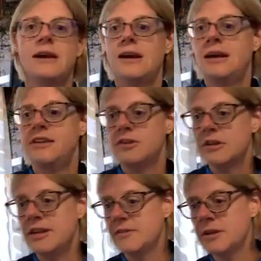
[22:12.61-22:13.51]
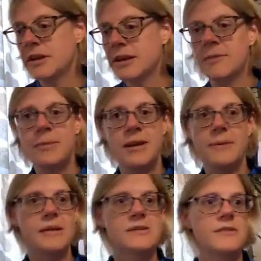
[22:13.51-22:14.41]
If you're even looking at
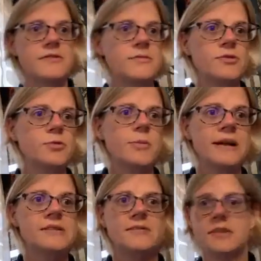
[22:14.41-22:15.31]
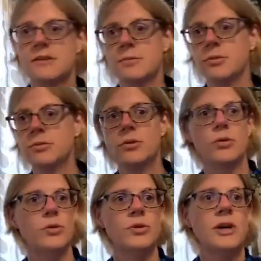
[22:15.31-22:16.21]
pea pasta from normal pasta, for example,
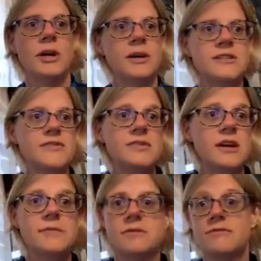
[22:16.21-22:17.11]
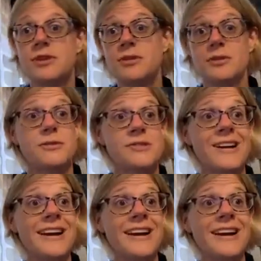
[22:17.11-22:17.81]
or different types of noodles,